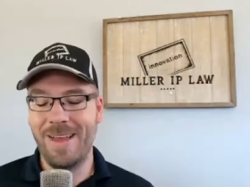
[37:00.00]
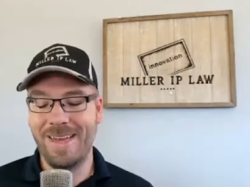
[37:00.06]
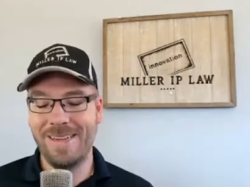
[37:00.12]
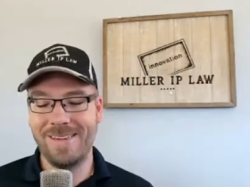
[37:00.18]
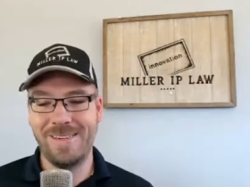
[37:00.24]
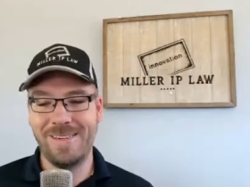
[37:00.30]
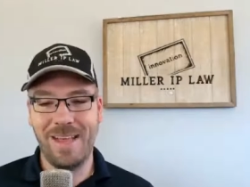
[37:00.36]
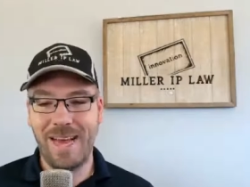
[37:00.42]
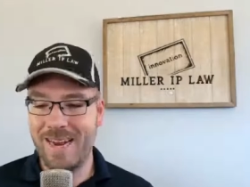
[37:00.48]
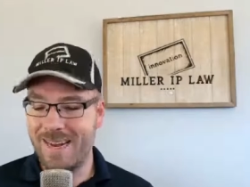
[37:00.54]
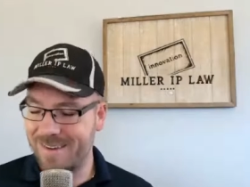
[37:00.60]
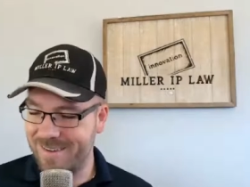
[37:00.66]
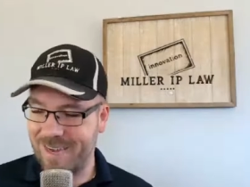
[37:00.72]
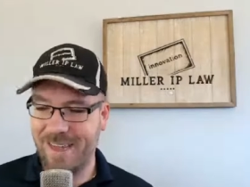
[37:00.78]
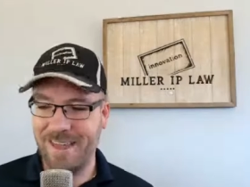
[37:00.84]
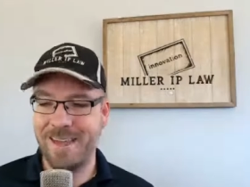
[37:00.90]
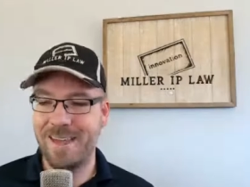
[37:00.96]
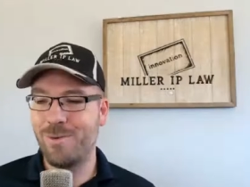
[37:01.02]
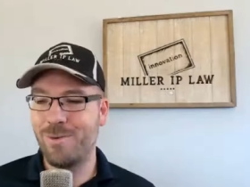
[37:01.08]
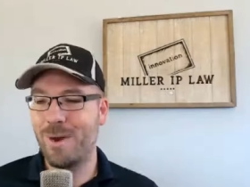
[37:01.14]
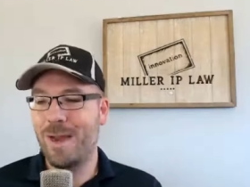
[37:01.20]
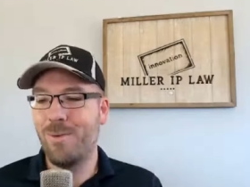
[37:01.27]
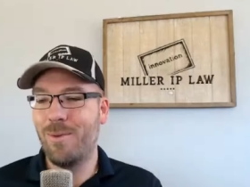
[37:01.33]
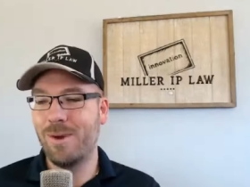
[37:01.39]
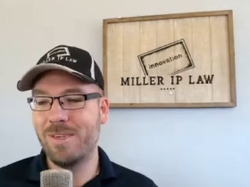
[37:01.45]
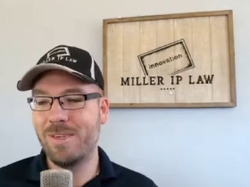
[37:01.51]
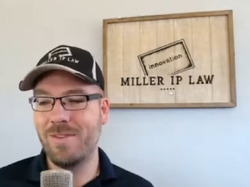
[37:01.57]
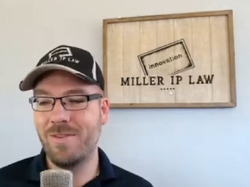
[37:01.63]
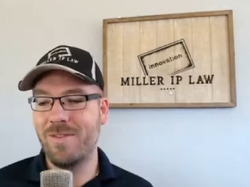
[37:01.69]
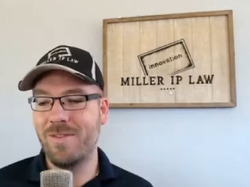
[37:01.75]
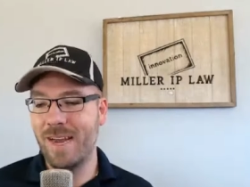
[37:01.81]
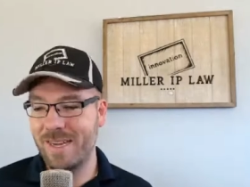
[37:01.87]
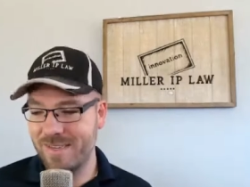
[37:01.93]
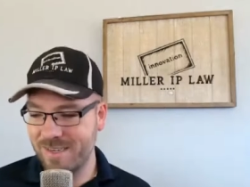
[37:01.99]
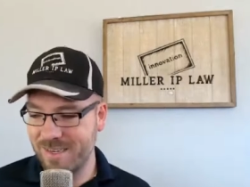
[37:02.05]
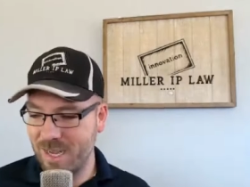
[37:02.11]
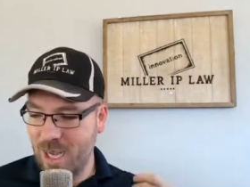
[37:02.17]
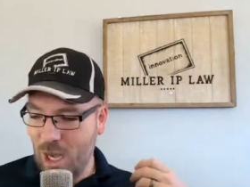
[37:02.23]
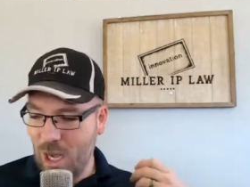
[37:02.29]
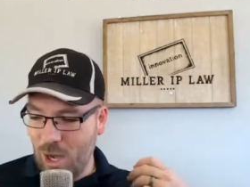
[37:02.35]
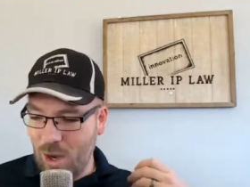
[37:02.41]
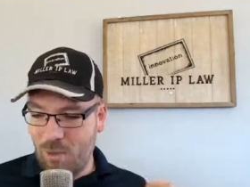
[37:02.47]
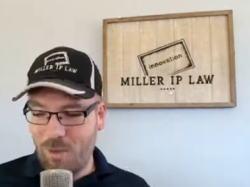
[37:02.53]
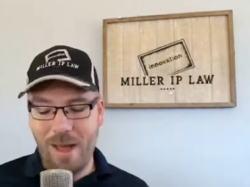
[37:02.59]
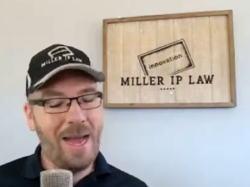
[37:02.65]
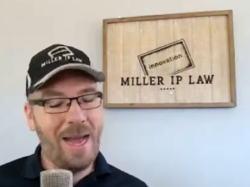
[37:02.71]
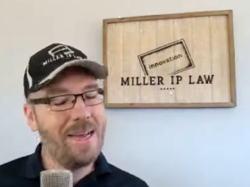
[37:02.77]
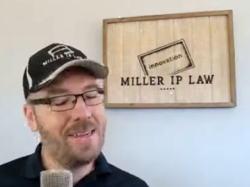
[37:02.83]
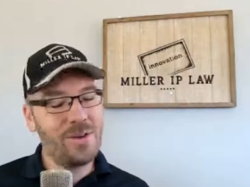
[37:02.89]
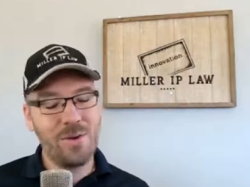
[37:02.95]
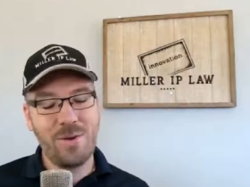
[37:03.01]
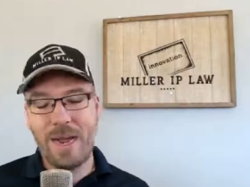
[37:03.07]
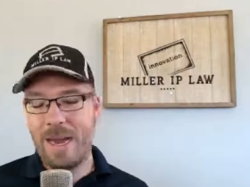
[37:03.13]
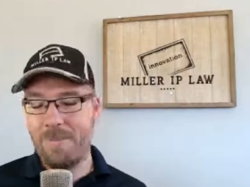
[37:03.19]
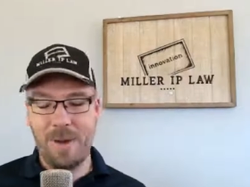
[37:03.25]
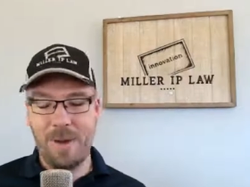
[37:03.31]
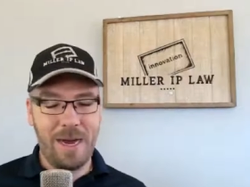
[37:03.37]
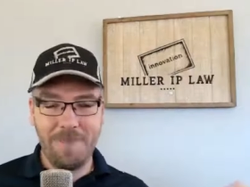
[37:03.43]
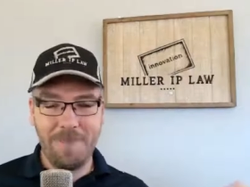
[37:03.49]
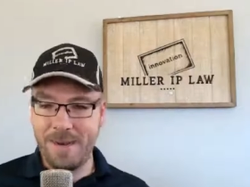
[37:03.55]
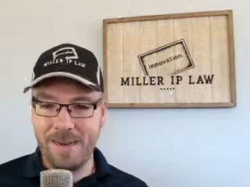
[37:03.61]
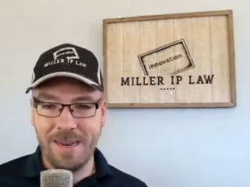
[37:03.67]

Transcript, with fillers: that. So that is, I think, great words of advice. Well, as we wrap up,